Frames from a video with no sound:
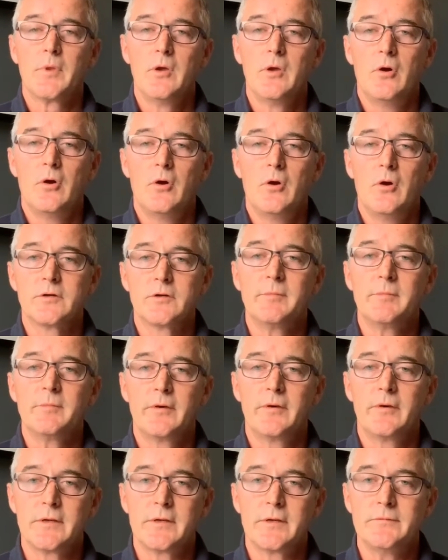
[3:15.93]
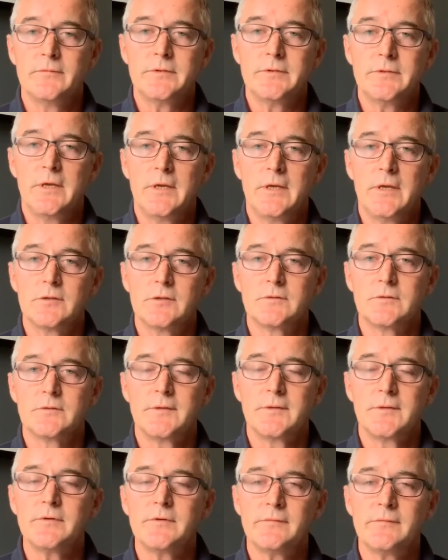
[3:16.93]
or some other activity. So
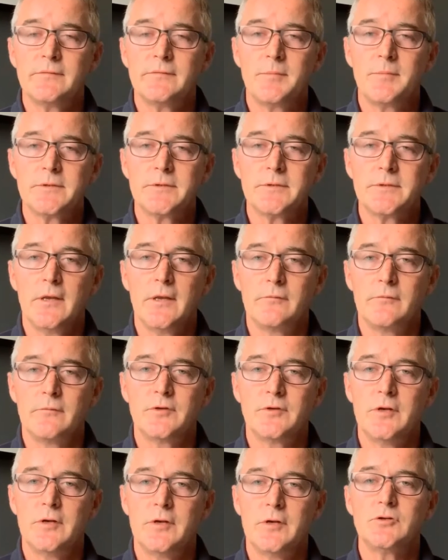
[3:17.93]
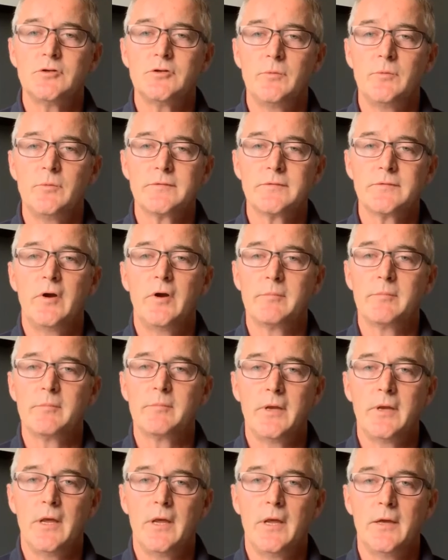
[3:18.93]
75% of traditional ways of earning
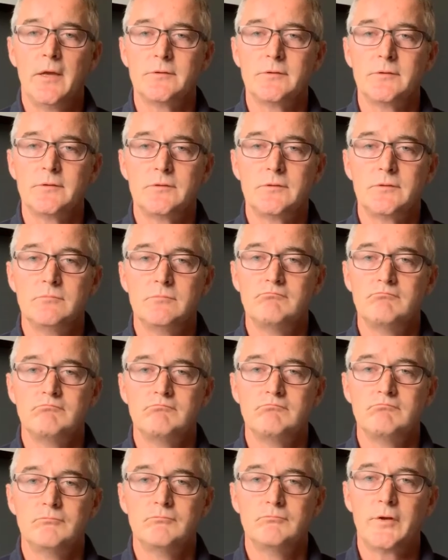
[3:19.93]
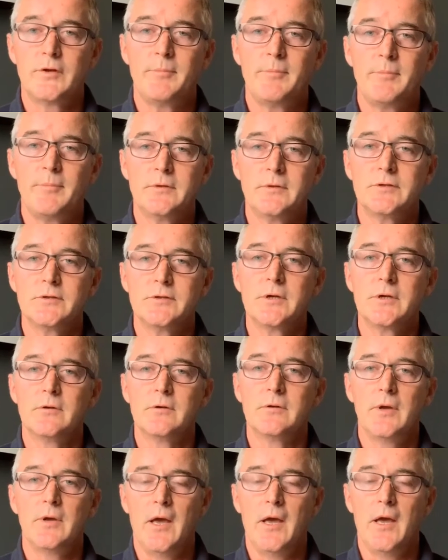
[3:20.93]
money has not happened this year.
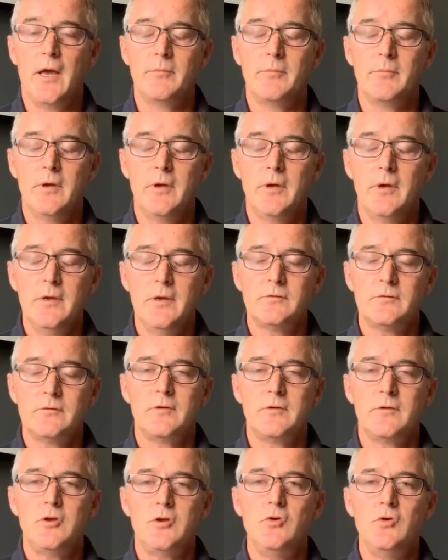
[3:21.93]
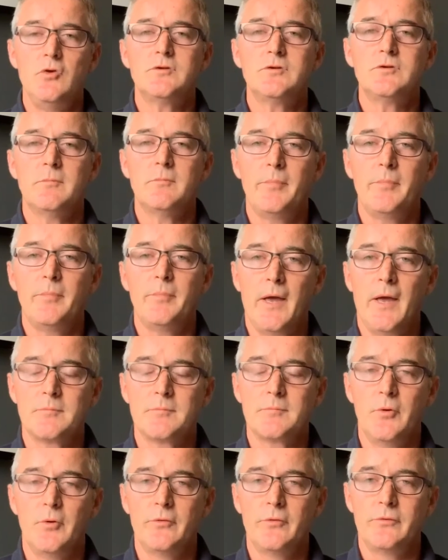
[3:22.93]
So a huge
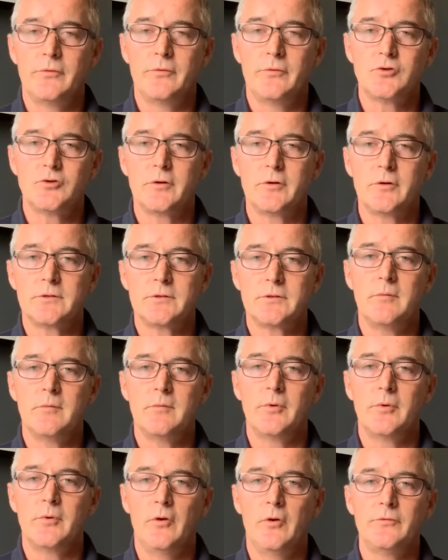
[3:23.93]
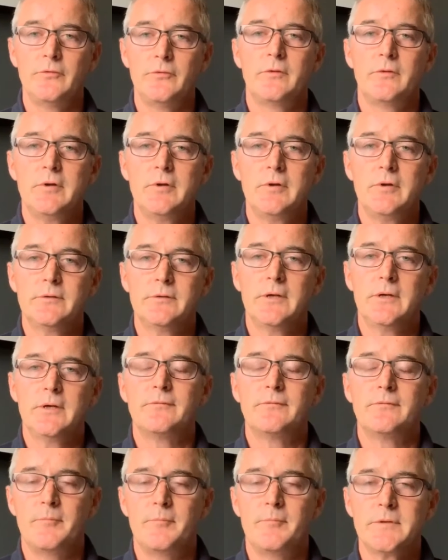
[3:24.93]
impact, both short term, but also the real need
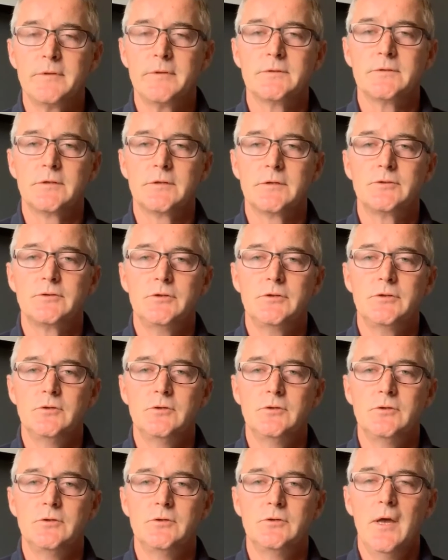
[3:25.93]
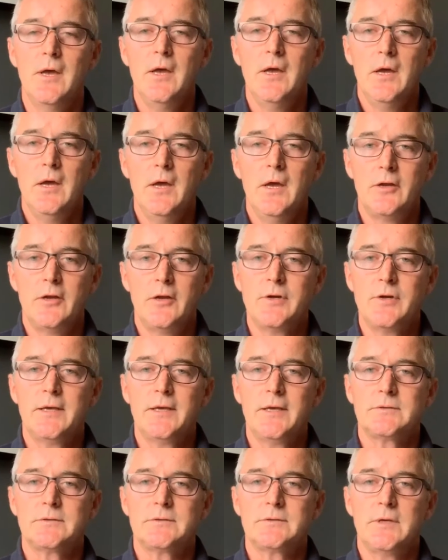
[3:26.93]
for businesses to
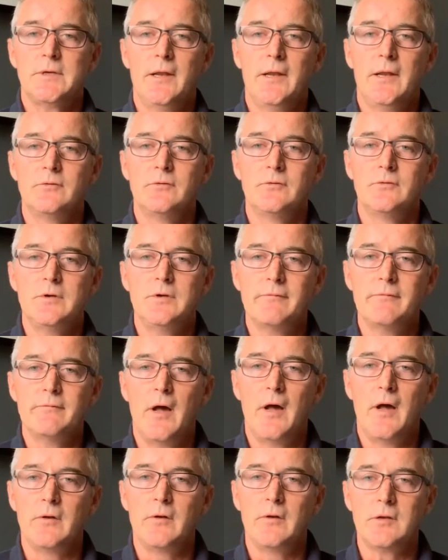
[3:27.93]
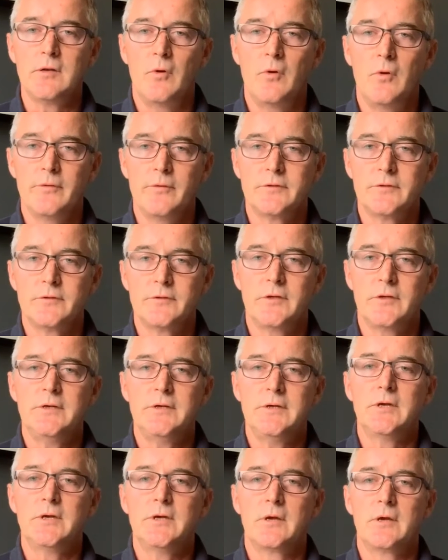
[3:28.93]
address and reevaluate what their
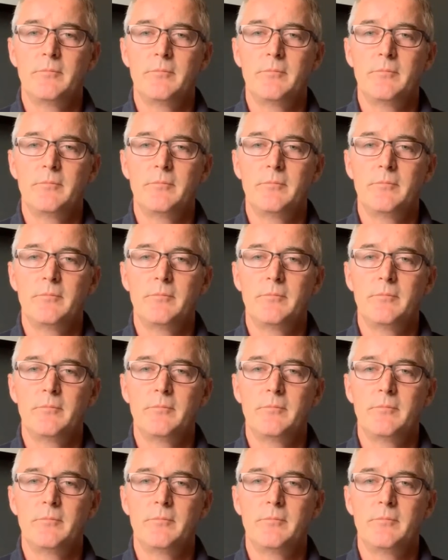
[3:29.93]
strategic